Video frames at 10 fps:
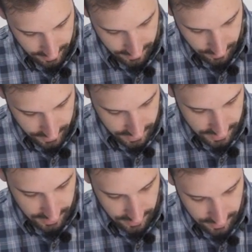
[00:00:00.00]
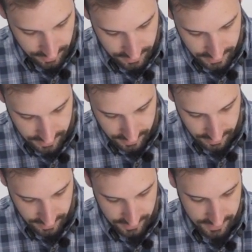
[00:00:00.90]
we're just going to use
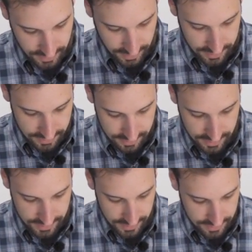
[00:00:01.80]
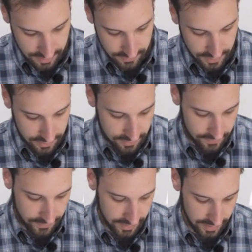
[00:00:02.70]
this DC servo,
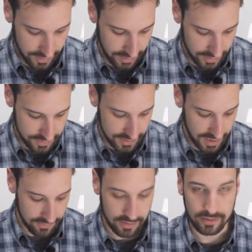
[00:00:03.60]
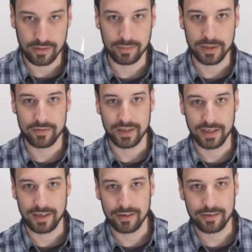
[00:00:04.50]
and I just gave it a little bit of a
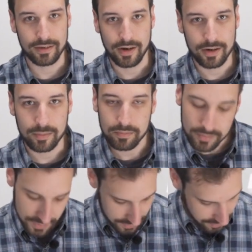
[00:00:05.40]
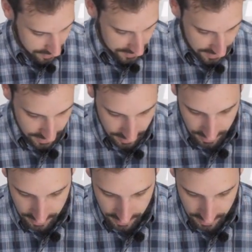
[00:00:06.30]
gear arm, so to speak.